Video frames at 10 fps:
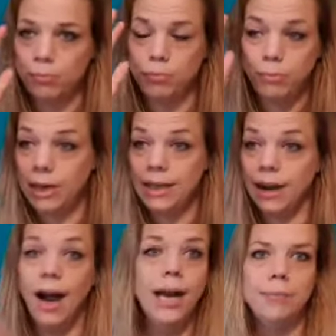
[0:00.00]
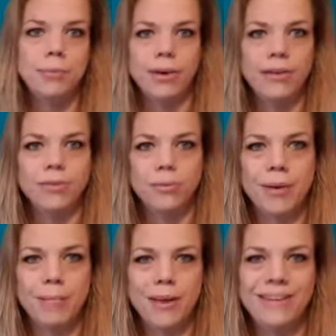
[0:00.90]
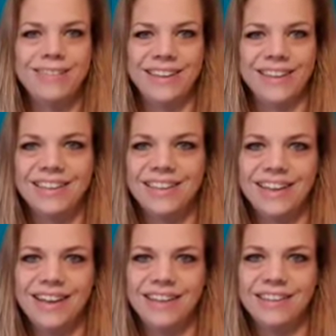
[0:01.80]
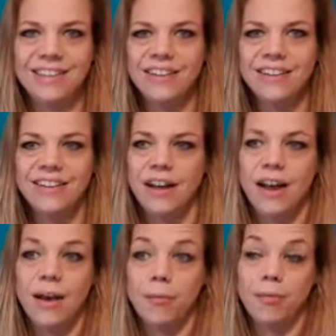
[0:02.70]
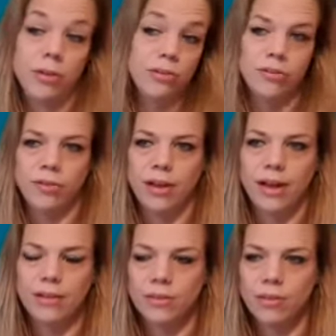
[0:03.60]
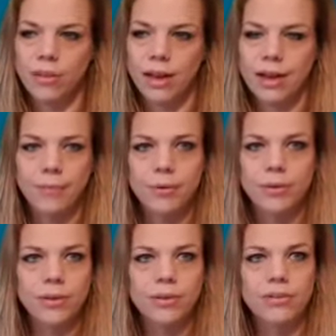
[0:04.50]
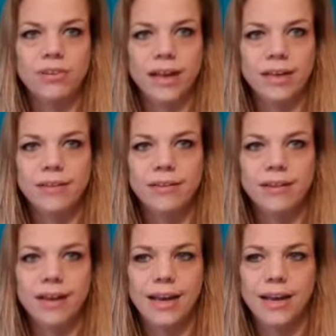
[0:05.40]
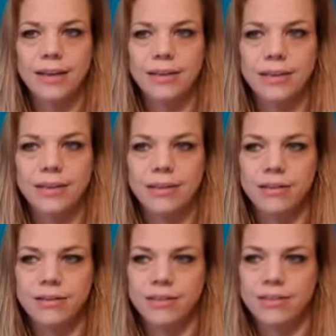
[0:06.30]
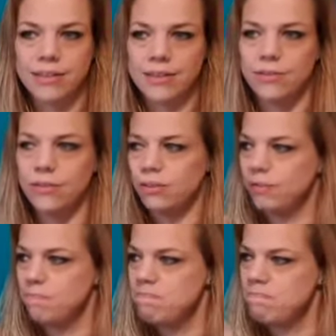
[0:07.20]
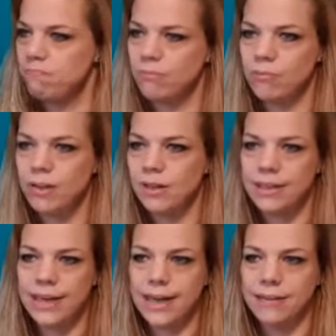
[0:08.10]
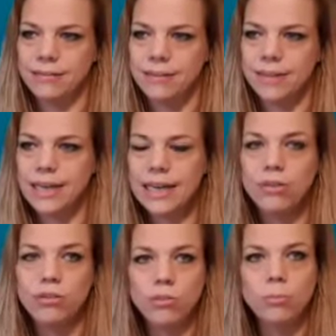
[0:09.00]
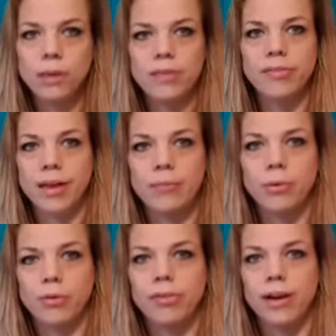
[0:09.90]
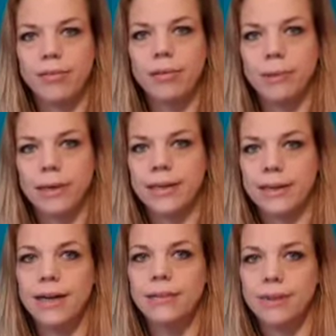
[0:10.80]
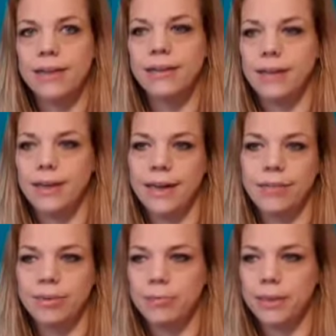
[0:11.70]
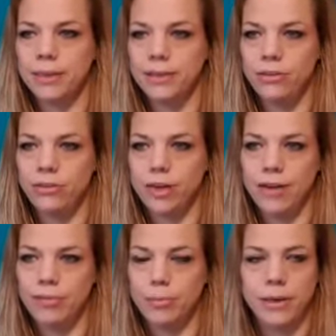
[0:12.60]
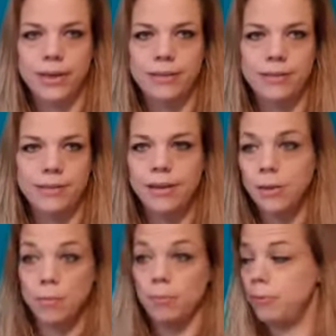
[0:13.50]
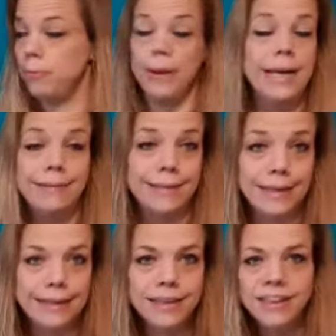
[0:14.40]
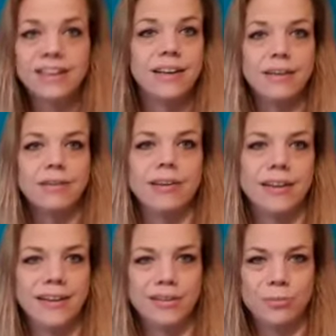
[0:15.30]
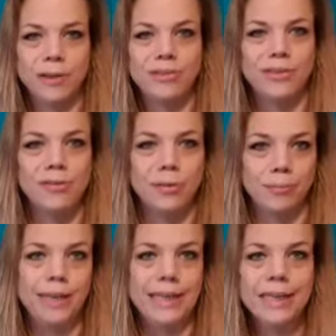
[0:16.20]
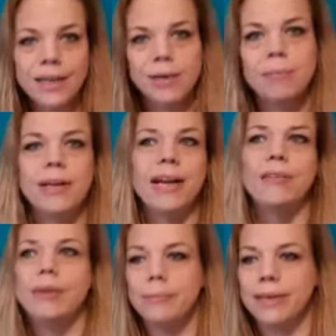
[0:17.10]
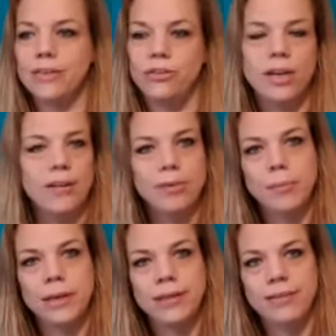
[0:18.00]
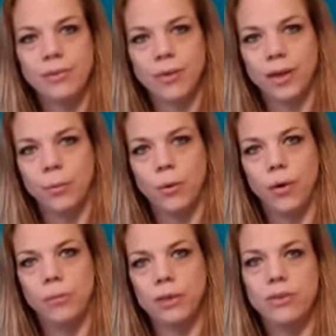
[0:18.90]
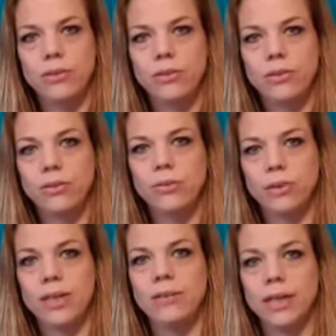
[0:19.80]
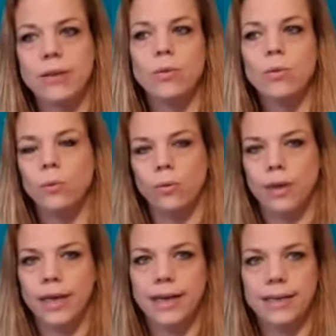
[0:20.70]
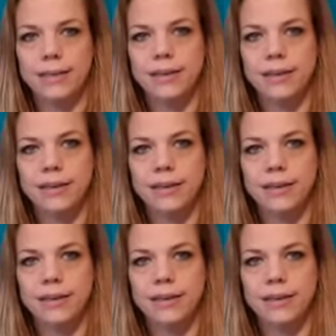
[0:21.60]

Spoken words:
really high price for my painting, then first of all, I don't think I'm going to sell it, and second, well, yeah, it should be available for everybody. I really think everybody should have a painting, not especially for me, but everybody should have a painting on their wall because it's just really, really cool. And